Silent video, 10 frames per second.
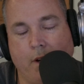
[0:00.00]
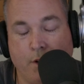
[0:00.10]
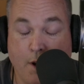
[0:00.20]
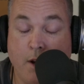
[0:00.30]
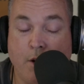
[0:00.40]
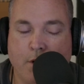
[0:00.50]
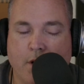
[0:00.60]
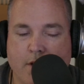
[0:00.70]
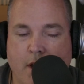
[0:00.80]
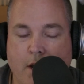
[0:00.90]
know you're
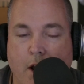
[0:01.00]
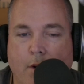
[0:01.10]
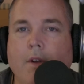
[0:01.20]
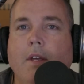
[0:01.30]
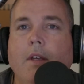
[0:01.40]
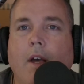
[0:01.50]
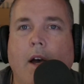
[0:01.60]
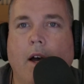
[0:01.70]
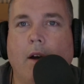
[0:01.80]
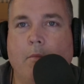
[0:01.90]
going to say no,
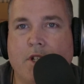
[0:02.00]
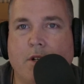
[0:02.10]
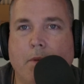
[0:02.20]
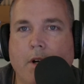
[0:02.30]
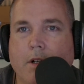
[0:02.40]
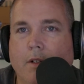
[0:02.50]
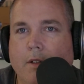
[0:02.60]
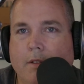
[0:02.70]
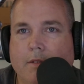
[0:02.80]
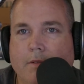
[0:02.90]
Mr.
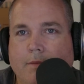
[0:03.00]
Bungle?